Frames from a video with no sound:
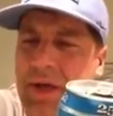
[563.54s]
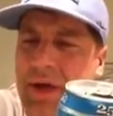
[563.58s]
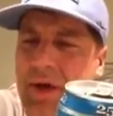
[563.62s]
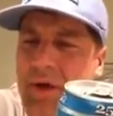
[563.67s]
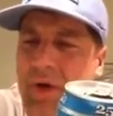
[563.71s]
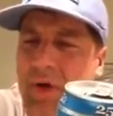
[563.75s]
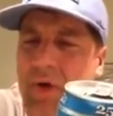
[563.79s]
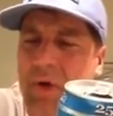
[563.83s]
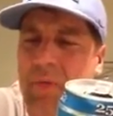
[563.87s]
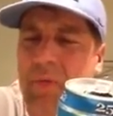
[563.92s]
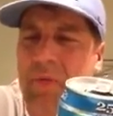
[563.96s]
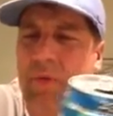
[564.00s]

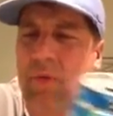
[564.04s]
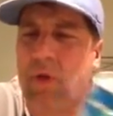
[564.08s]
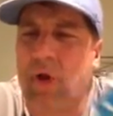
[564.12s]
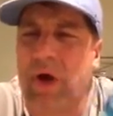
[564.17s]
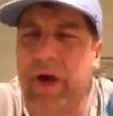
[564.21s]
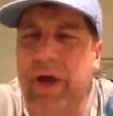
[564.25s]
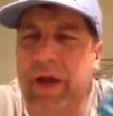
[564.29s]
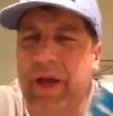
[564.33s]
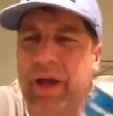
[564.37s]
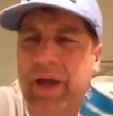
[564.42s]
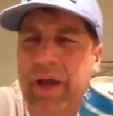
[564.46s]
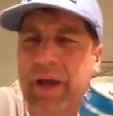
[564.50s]
Old
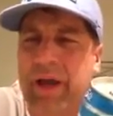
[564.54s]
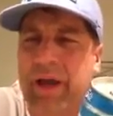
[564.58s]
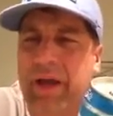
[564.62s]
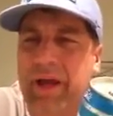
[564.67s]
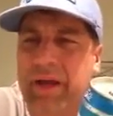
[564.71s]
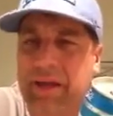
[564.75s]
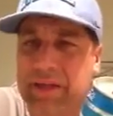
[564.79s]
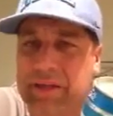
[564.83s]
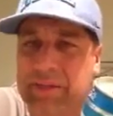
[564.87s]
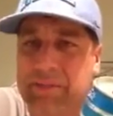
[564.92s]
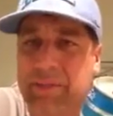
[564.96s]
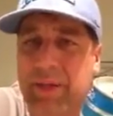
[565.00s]
Milwaukee
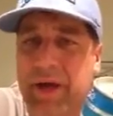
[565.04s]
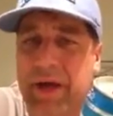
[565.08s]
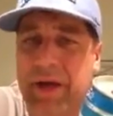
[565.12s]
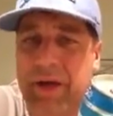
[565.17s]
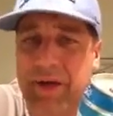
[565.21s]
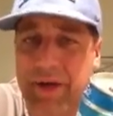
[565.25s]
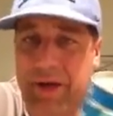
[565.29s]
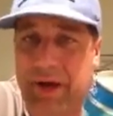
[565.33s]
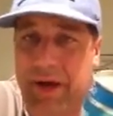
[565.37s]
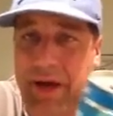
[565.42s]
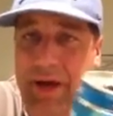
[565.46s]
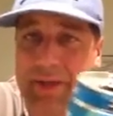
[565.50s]
is
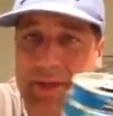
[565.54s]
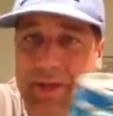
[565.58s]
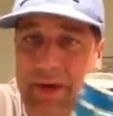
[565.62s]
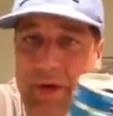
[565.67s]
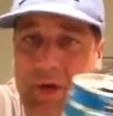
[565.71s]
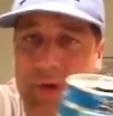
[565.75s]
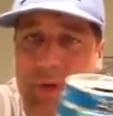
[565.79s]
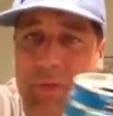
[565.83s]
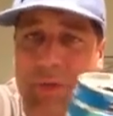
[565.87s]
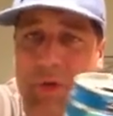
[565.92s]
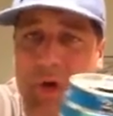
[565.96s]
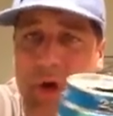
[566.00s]
better. I think
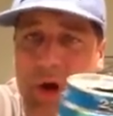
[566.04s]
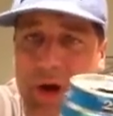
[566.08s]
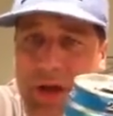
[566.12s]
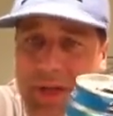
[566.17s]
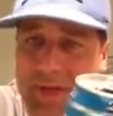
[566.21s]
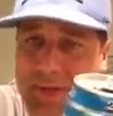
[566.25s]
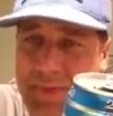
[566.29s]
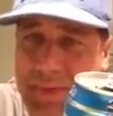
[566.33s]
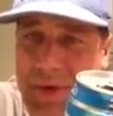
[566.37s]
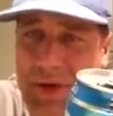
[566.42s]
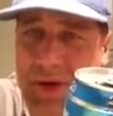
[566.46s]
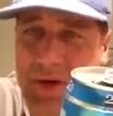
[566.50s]
Old
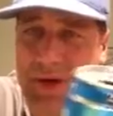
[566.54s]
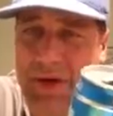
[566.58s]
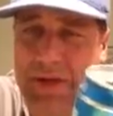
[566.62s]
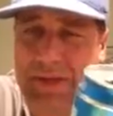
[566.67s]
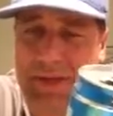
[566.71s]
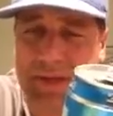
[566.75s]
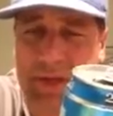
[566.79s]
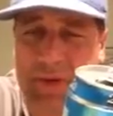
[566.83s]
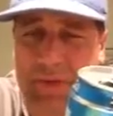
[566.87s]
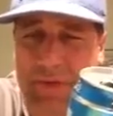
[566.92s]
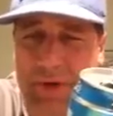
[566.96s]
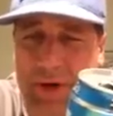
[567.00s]
Milwaukee's better than
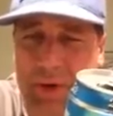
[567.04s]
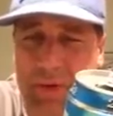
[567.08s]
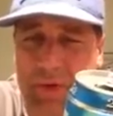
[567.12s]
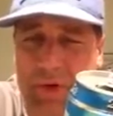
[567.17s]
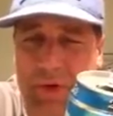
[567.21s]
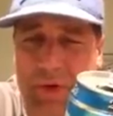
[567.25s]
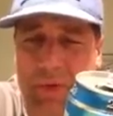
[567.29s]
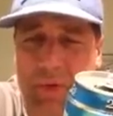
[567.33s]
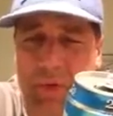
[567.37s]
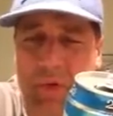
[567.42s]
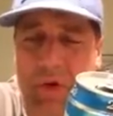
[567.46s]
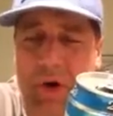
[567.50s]
this. I'd rate
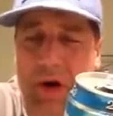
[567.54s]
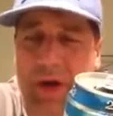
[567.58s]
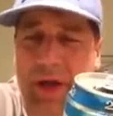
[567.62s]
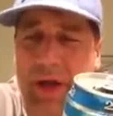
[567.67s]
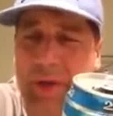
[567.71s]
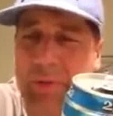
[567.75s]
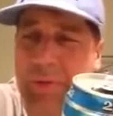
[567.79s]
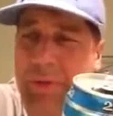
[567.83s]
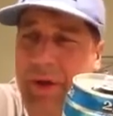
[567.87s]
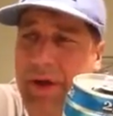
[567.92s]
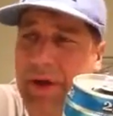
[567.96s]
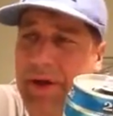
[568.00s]
Old
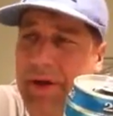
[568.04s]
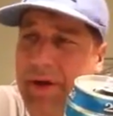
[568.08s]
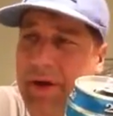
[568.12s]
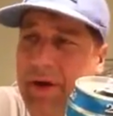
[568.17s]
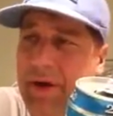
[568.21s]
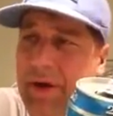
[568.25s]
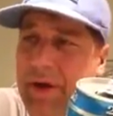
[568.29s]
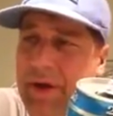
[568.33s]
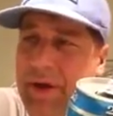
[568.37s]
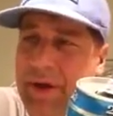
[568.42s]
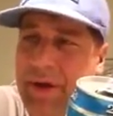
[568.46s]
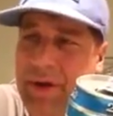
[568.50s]
Milwaukee better.
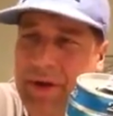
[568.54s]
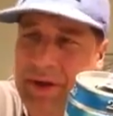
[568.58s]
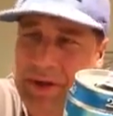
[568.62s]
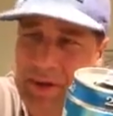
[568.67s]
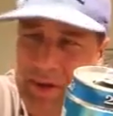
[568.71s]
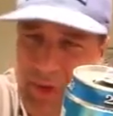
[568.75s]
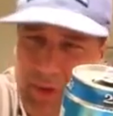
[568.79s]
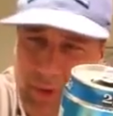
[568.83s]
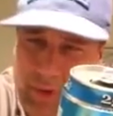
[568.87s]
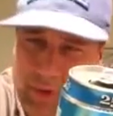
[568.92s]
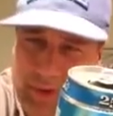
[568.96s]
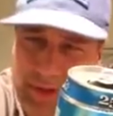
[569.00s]

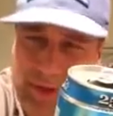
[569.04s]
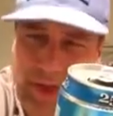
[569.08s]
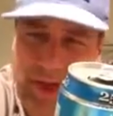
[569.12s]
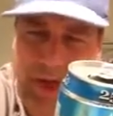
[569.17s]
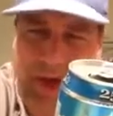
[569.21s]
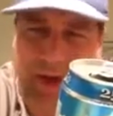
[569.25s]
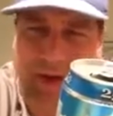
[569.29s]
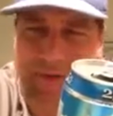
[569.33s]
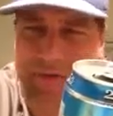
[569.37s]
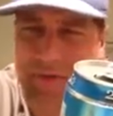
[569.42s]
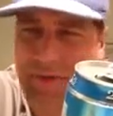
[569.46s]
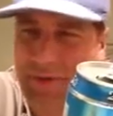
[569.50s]
Old
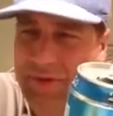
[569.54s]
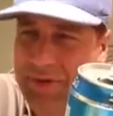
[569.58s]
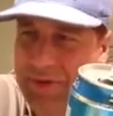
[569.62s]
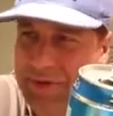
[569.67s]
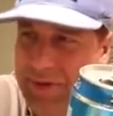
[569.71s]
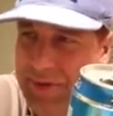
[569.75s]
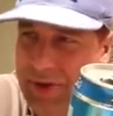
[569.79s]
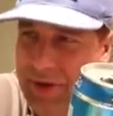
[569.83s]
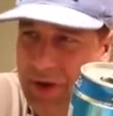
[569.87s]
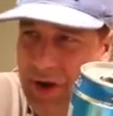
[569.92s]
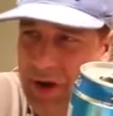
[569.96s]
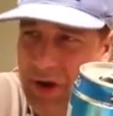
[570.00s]
Style, if you're in
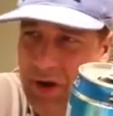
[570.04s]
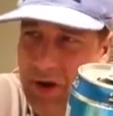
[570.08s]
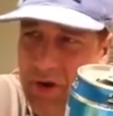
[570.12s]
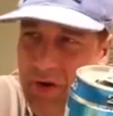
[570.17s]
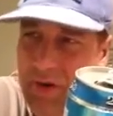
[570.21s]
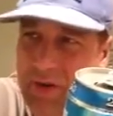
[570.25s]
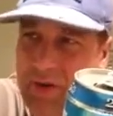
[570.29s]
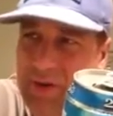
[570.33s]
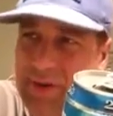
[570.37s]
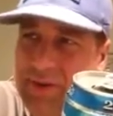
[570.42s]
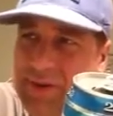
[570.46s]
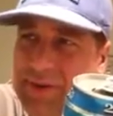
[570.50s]

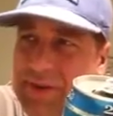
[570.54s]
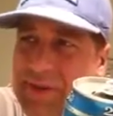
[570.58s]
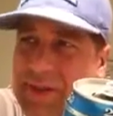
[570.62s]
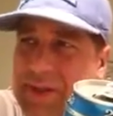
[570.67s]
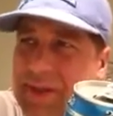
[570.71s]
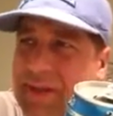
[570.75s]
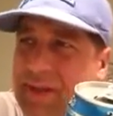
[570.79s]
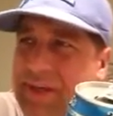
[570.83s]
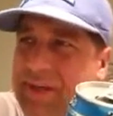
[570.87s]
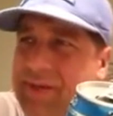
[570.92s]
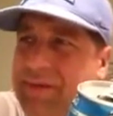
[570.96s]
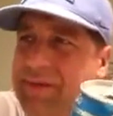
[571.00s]
Chicago.
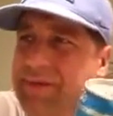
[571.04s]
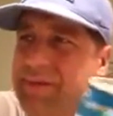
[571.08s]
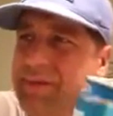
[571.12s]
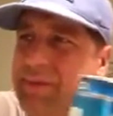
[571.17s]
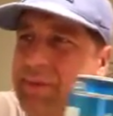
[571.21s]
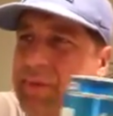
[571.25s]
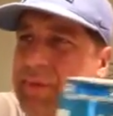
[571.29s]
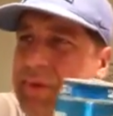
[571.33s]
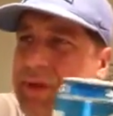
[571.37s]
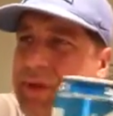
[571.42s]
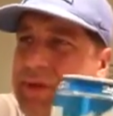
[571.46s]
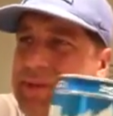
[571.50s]

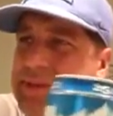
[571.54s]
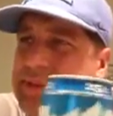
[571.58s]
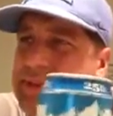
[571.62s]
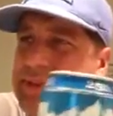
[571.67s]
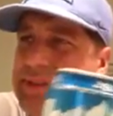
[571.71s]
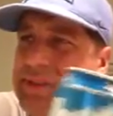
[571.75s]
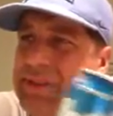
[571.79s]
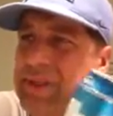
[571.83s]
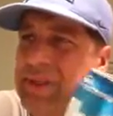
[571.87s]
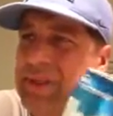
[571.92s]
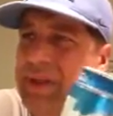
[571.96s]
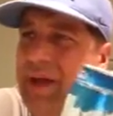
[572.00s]
What else
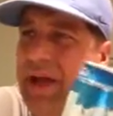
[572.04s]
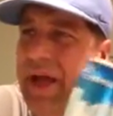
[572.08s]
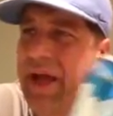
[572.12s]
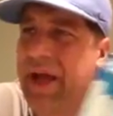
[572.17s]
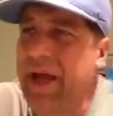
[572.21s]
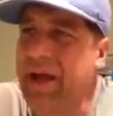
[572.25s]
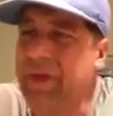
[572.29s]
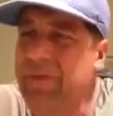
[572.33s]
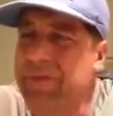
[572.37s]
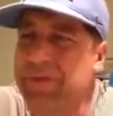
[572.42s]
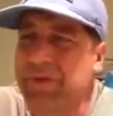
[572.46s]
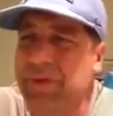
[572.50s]
is there?
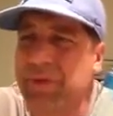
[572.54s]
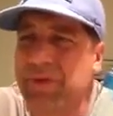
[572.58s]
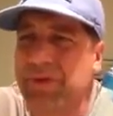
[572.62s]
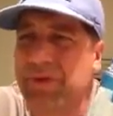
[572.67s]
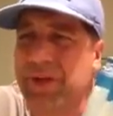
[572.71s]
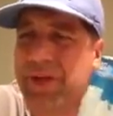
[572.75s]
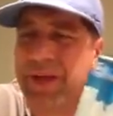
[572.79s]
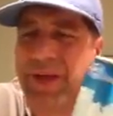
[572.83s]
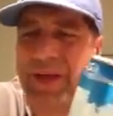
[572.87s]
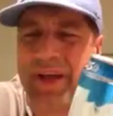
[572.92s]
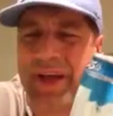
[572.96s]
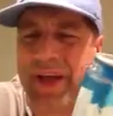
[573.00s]
Hams
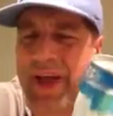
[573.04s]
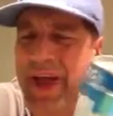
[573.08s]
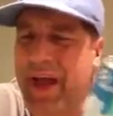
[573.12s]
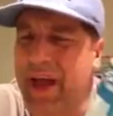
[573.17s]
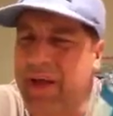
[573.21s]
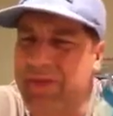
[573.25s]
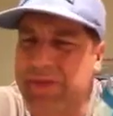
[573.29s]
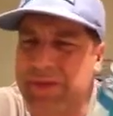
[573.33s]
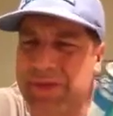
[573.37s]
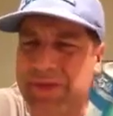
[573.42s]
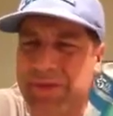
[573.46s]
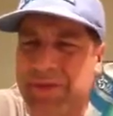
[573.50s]

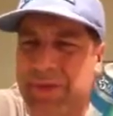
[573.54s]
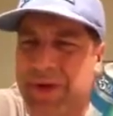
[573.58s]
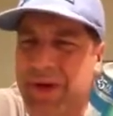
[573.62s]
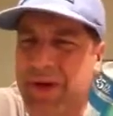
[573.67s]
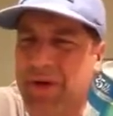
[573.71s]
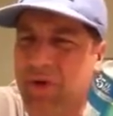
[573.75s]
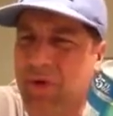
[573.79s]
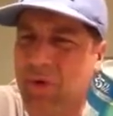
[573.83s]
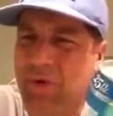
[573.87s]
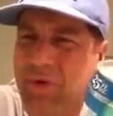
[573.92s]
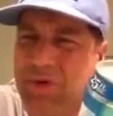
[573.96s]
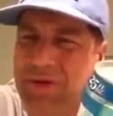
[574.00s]
is
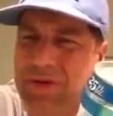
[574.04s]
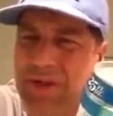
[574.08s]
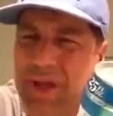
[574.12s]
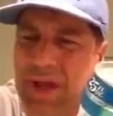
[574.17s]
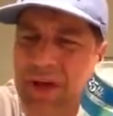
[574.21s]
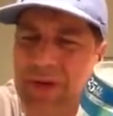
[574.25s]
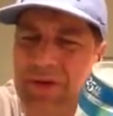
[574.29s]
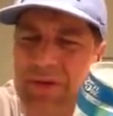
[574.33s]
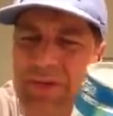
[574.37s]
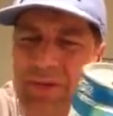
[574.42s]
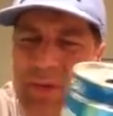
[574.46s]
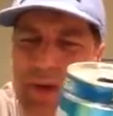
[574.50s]
better. Old
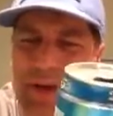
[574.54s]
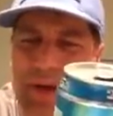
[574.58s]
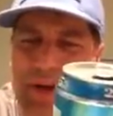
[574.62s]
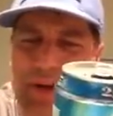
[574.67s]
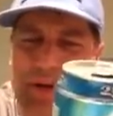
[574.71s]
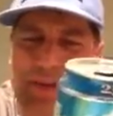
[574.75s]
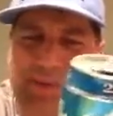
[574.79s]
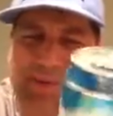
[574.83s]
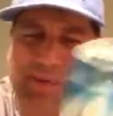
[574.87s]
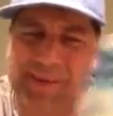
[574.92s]
Style is better.